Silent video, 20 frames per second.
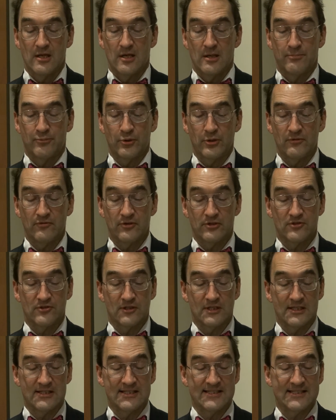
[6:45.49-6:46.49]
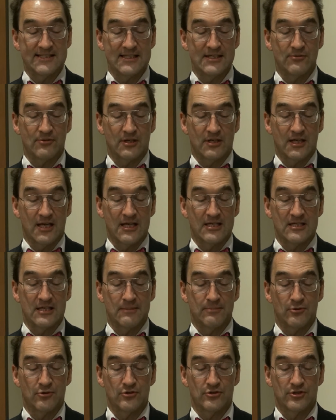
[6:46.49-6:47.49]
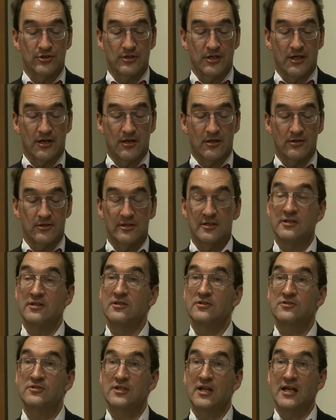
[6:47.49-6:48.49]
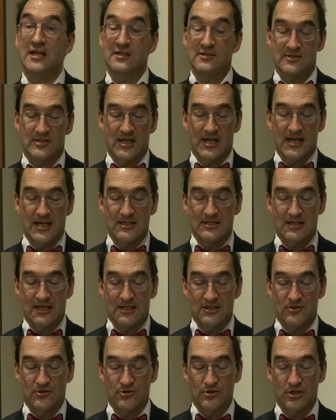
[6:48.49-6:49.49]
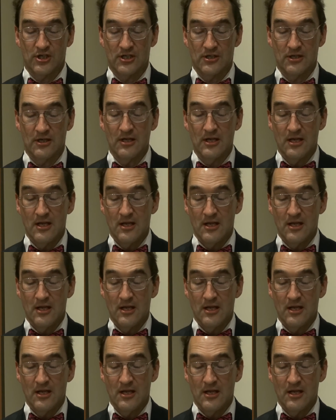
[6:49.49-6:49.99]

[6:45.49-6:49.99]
A previously secret anti-personnel, in this case anti-turkey,